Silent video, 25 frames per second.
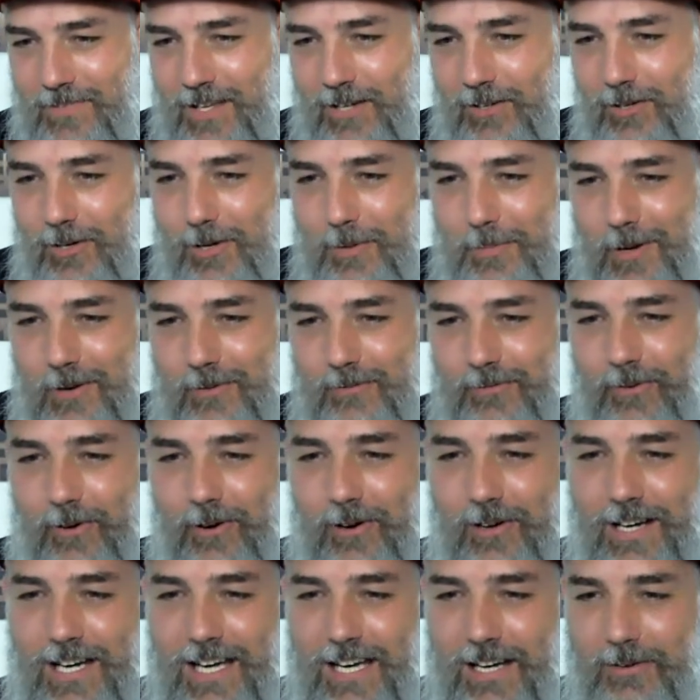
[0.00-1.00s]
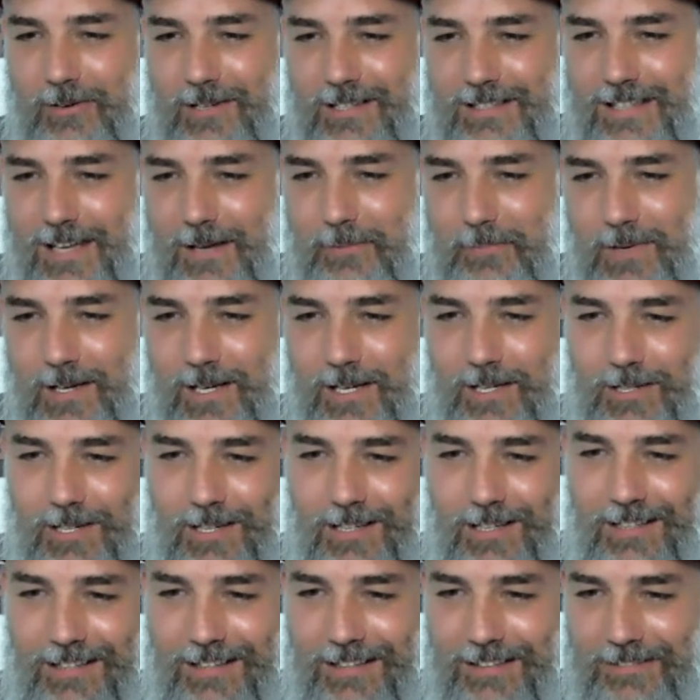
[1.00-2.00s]
Ruben Foree, what's happening,
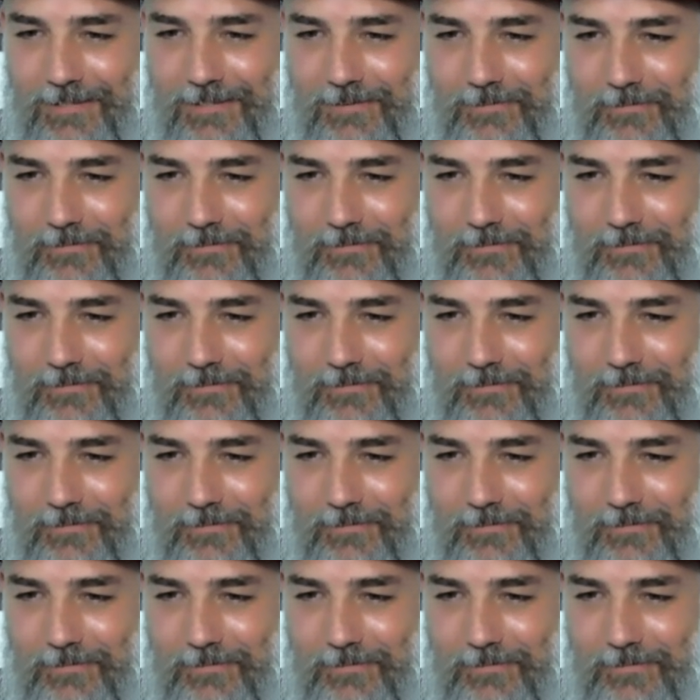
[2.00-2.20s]
dude?